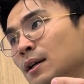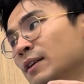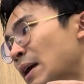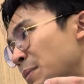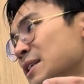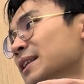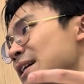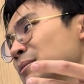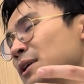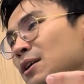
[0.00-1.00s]
If that person
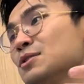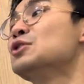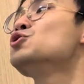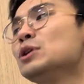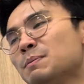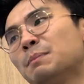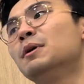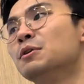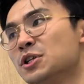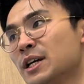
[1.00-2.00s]
touches somebody else, the 3
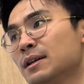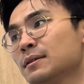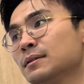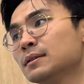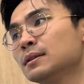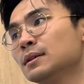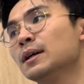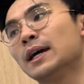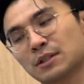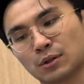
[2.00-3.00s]
people will share,
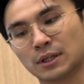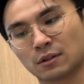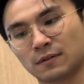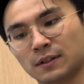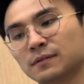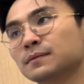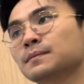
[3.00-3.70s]
and so on and so forth.